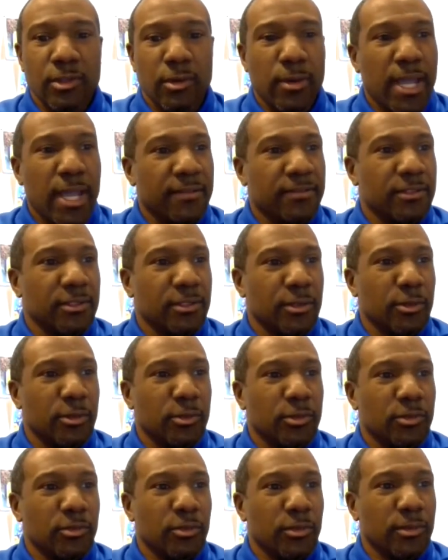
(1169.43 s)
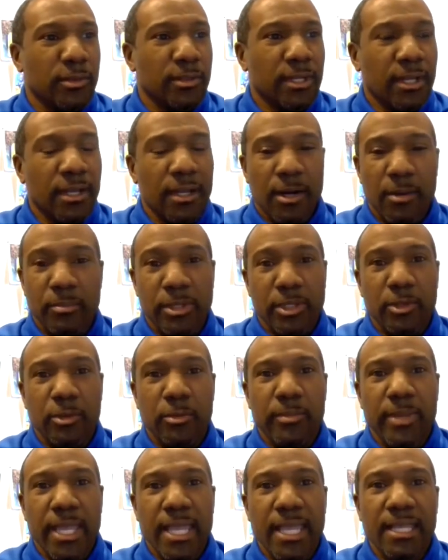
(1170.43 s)
don't have to go through a
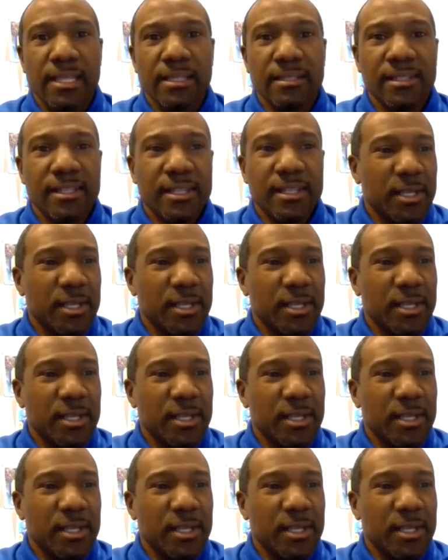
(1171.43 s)
middleman